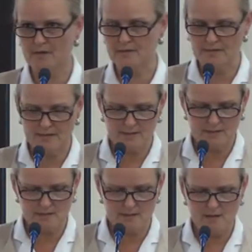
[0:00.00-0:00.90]

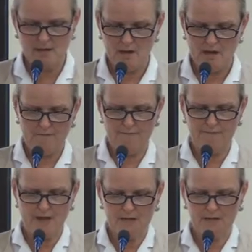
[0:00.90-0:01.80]
consensus,
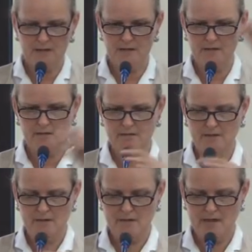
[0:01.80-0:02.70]
finally,
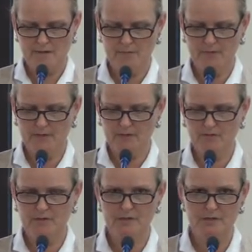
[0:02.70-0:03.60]
everybody
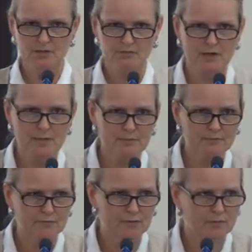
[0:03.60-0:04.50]
agrees that you've got to
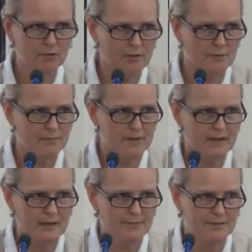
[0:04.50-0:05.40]
put full employment
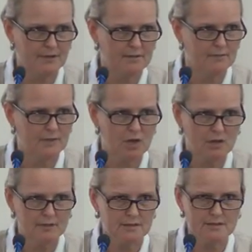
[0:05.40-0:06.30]
back up there. We
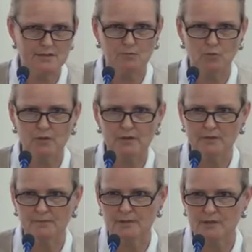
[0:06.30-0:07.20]
call it decent work,
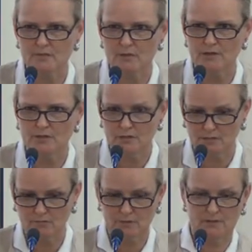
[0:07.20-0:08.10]
because
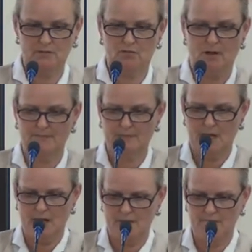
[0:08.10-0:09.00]
Washington would drop
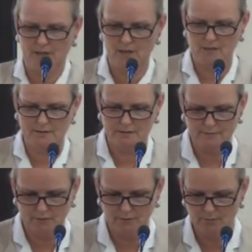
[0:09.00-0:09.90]
it. We called
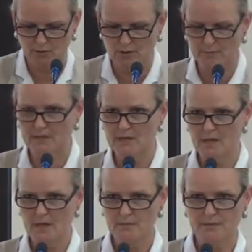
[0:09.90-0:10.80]
it full
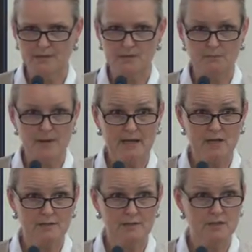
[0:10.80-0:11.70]
employment, but it's
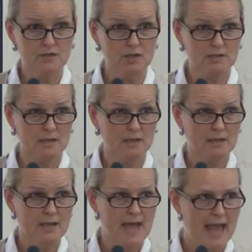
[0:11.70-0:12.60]
back on the agenda,